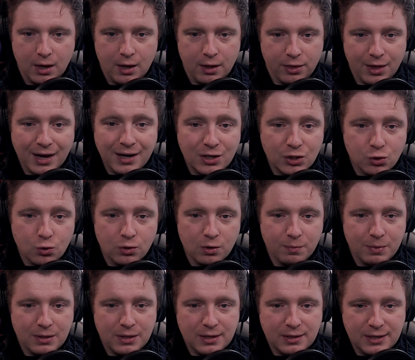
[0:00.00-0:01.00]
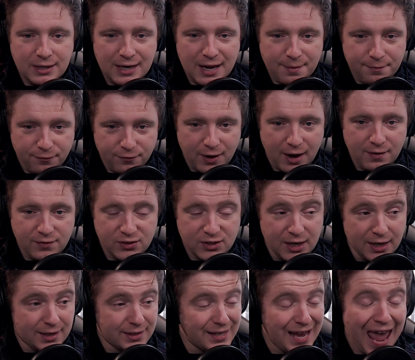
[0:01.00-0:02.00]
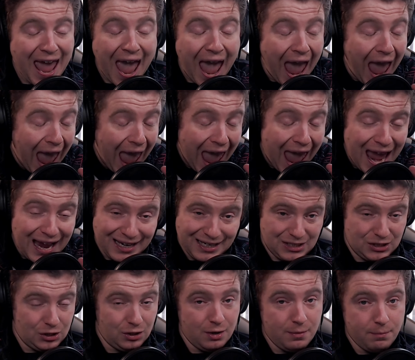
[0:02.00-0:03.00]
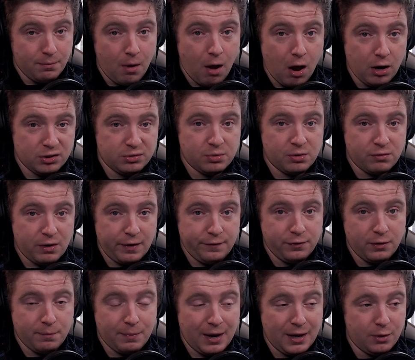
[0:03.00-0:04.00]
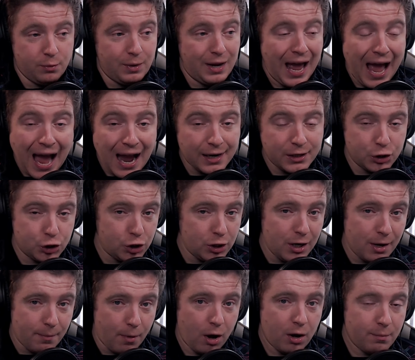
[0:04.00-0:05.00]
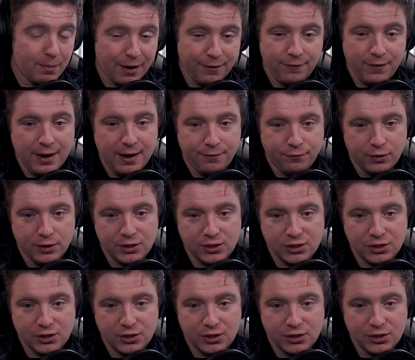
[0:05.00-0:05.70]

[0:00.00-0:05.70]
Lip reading: That is going to be the DM56. Excellent Marksman rifle, by the way. Actually among my favorites.